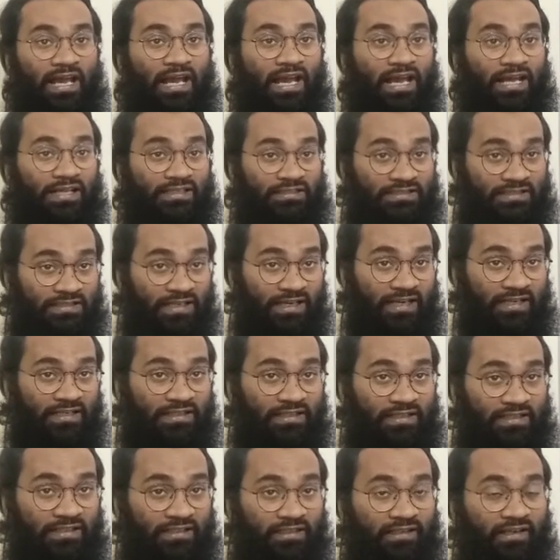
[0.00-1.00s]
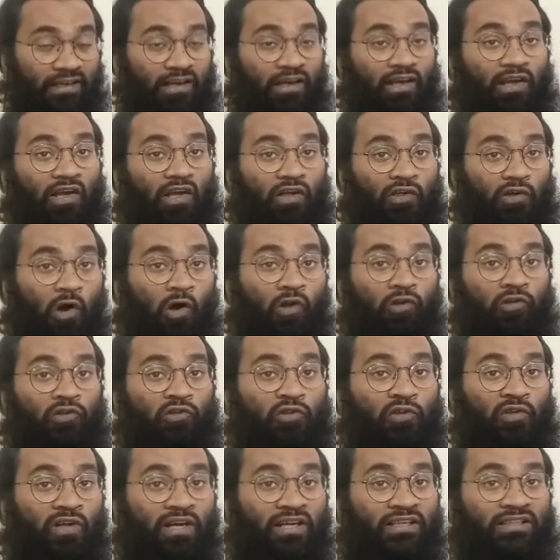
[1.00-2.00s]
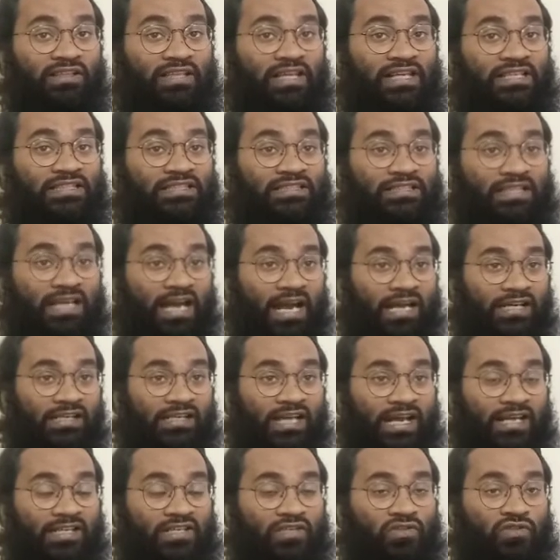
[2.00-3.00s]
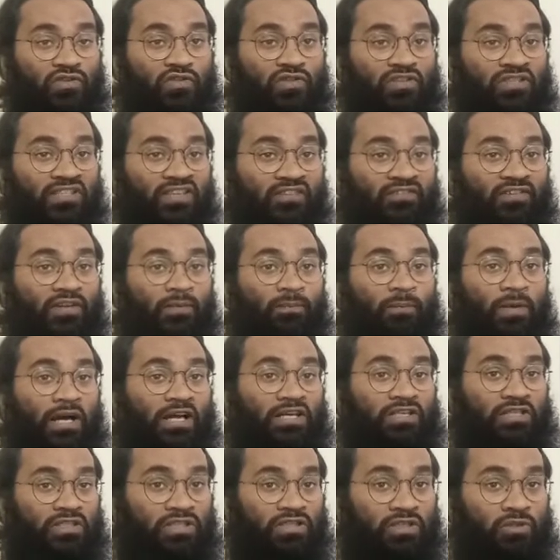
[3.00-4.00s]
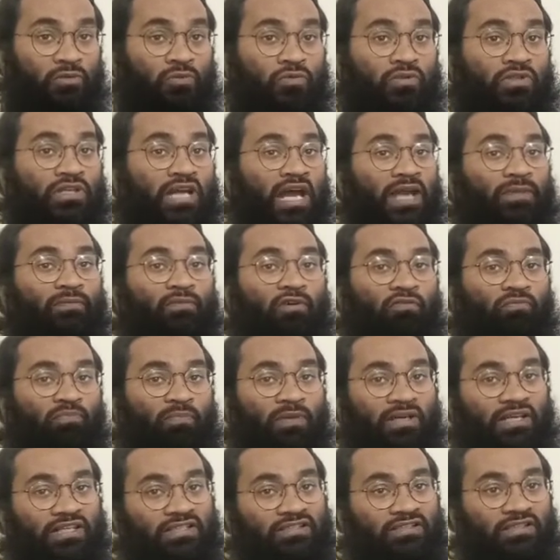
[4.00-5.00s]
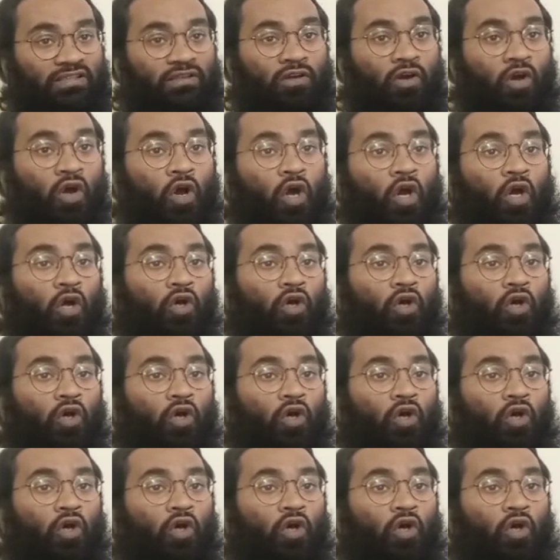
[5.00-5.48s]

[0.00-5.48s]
and secondly, it also contains guidelines to develop a new type of medicine